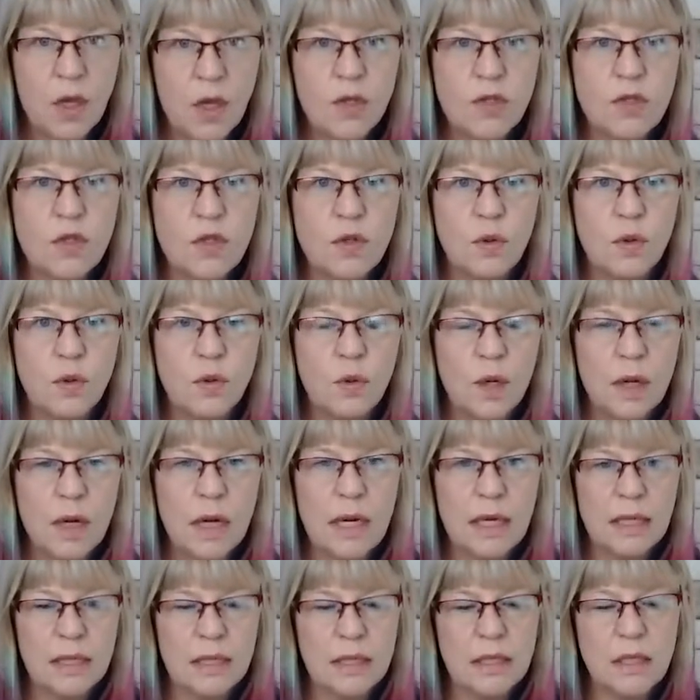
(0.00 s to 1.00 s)
Yeah. So
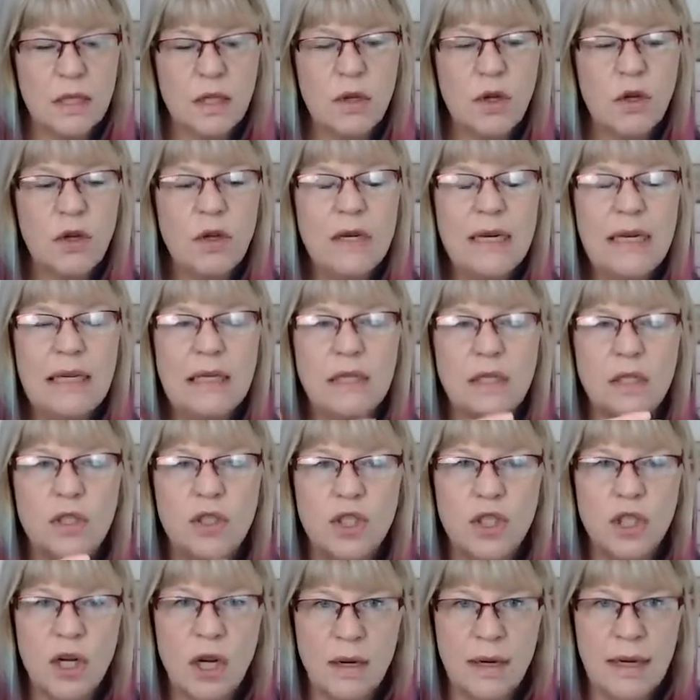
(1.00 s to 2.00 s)
you need to
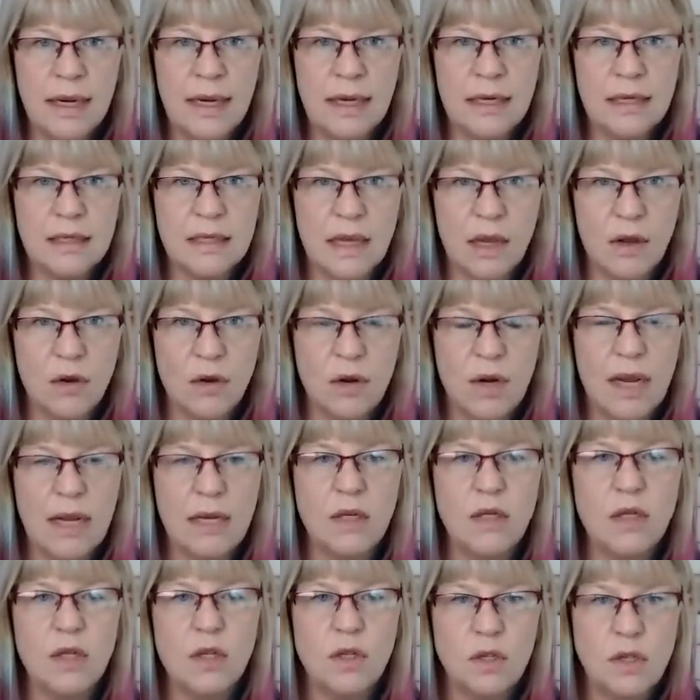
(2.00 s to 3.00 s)
chunk it down
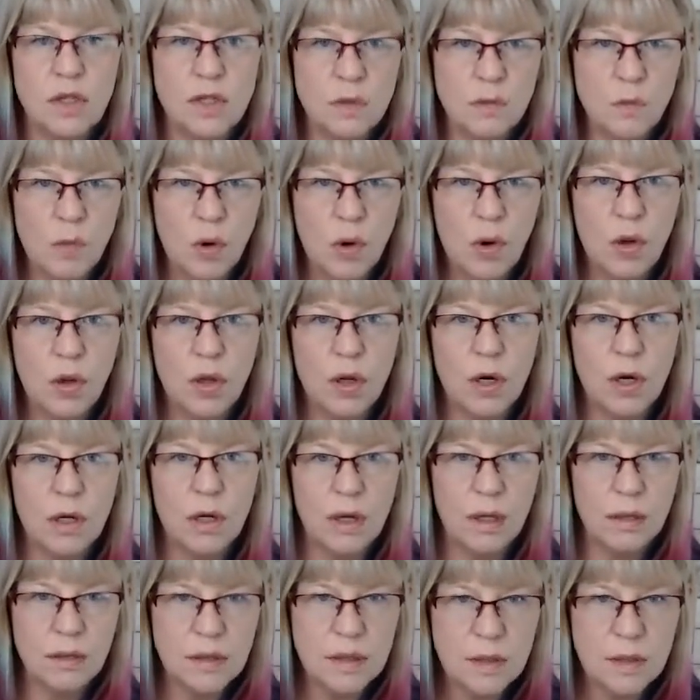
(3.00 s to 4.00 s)
into smaller
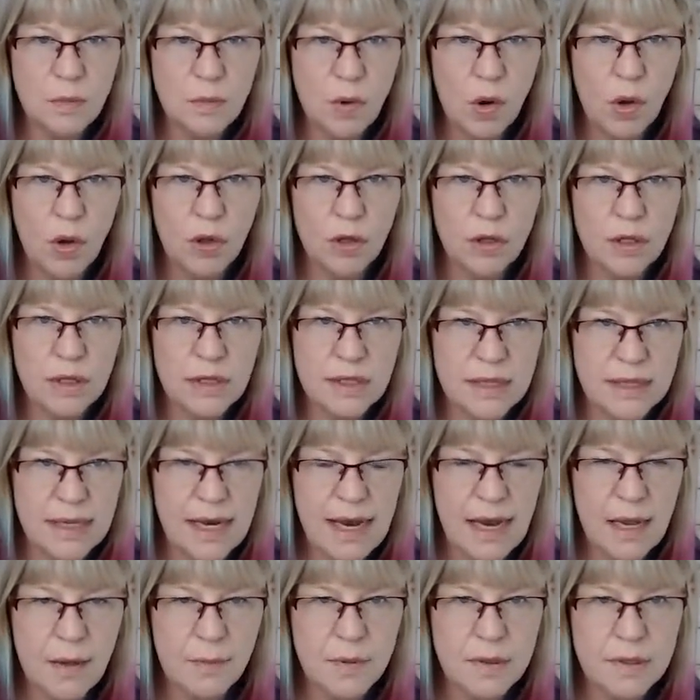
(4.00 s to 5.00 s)
and smaller
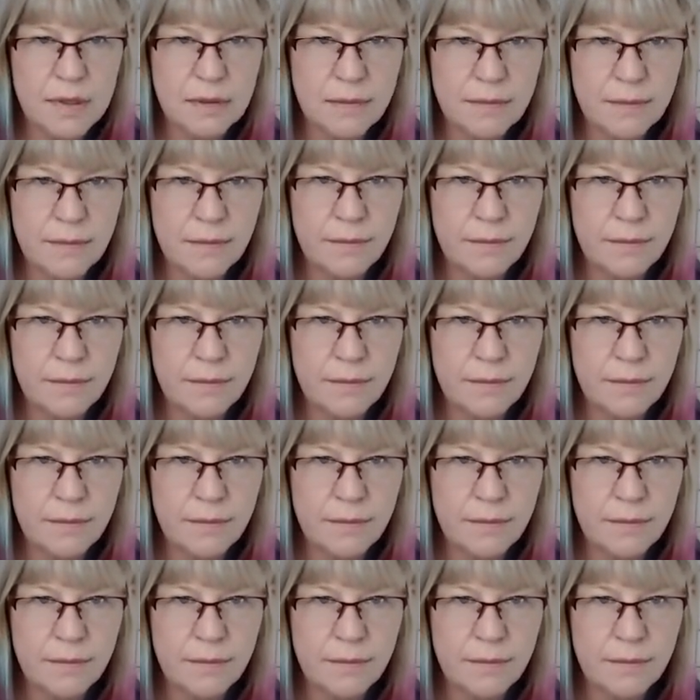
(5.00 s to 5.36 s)
steps.